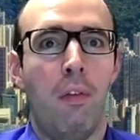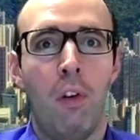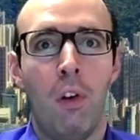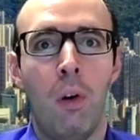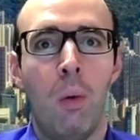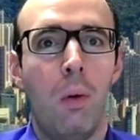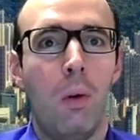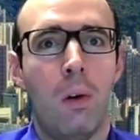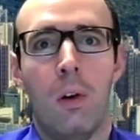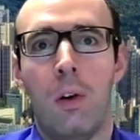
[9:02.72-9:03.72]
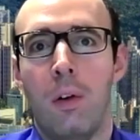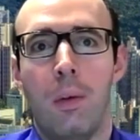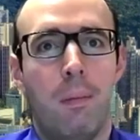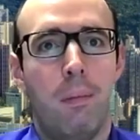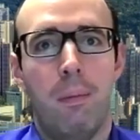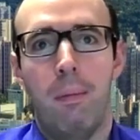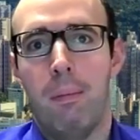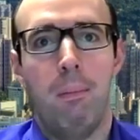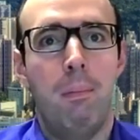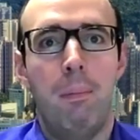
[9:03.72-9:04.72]
follow, or
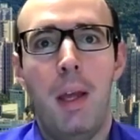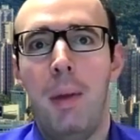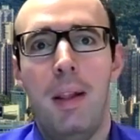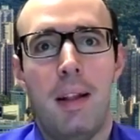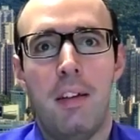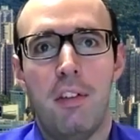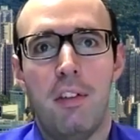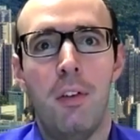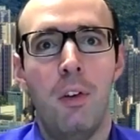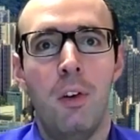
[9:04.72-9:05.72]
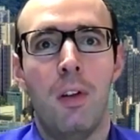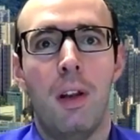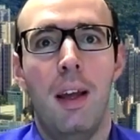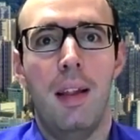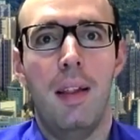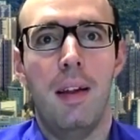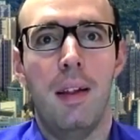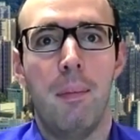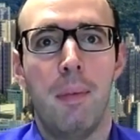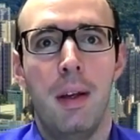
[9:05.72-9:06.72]
maybe that's not like
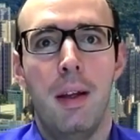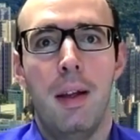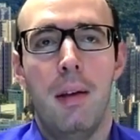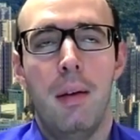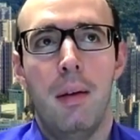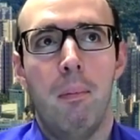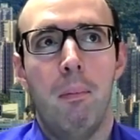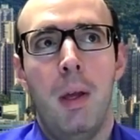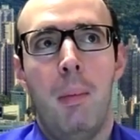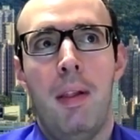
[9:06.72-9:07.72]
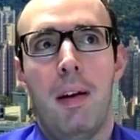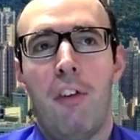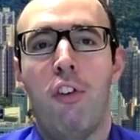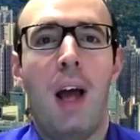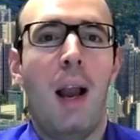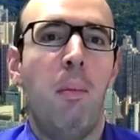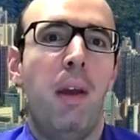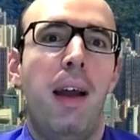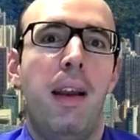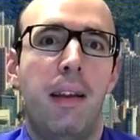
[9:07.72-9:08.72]
maybe the rationale
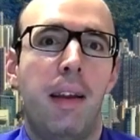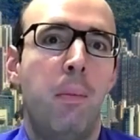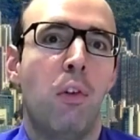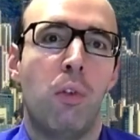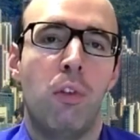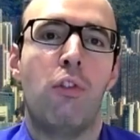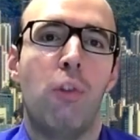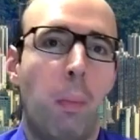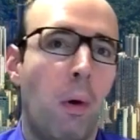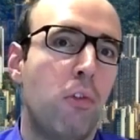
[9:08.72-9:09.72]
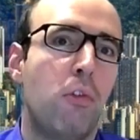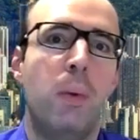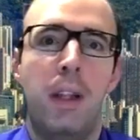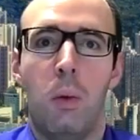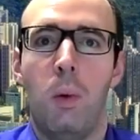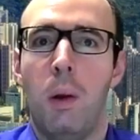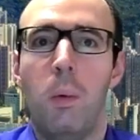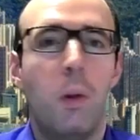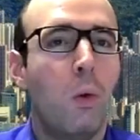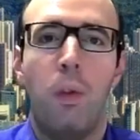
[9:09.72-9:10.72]
behind cryptos was not supposed to be that one?
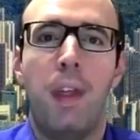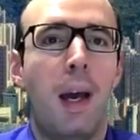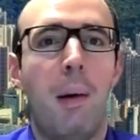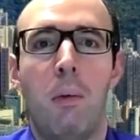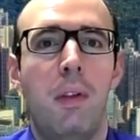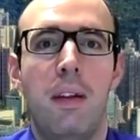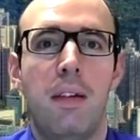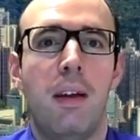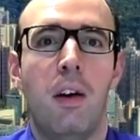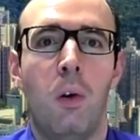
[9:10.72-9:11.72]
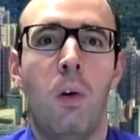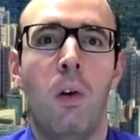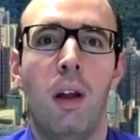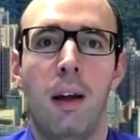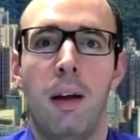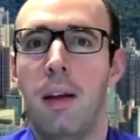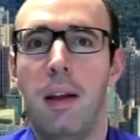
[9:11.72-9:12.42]
What do you think about this whole